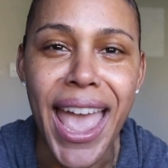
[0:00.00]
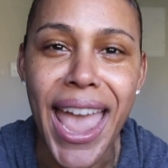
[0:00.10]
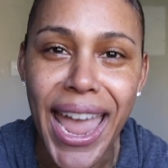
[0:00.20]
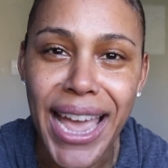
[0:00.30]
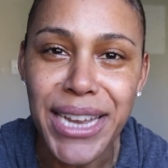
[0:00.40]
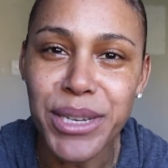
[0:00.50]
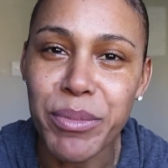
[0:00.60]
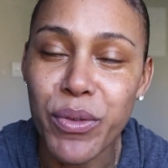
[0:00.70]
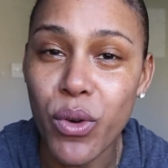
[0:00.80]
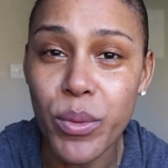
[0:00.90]
And
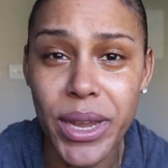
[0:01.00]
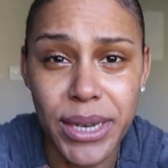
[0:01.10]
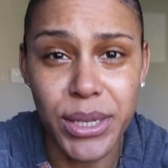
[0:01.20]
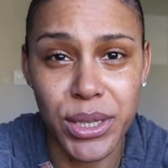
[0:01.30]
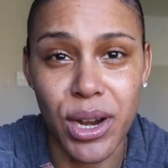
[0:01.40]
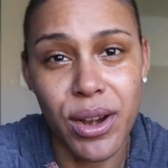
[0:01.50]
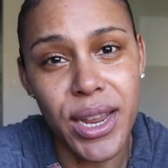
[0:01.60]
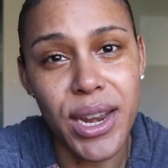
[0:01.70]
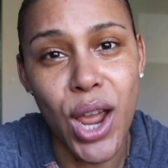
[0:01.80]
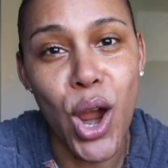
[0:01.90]
before we get
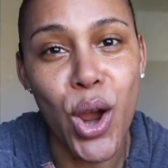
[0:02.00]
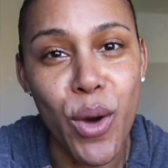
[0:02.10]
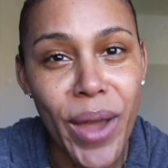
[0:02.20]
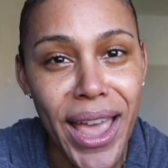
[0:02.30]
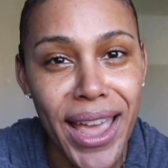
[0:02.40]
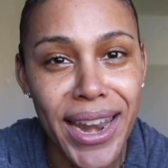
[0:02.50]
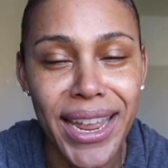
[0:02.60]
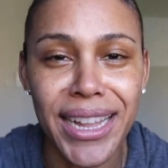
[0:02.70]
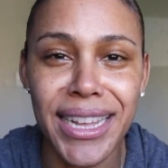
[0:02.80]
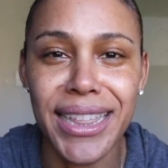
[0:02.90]
started, go ahead
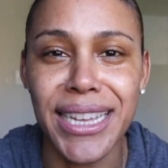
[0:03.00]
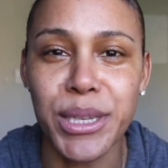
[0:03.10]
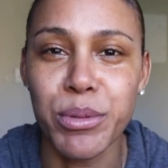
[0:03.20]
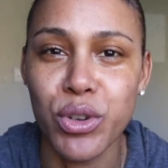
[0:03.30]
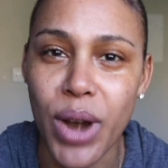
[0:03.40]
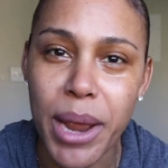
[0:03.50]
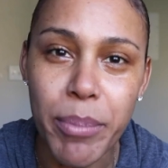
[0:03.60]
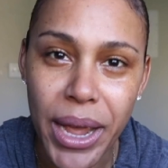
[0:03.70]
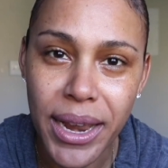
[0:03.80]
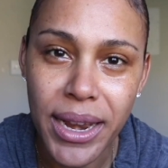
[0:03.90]
and click that
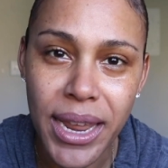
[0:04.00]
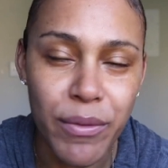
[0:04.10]
subscribe button.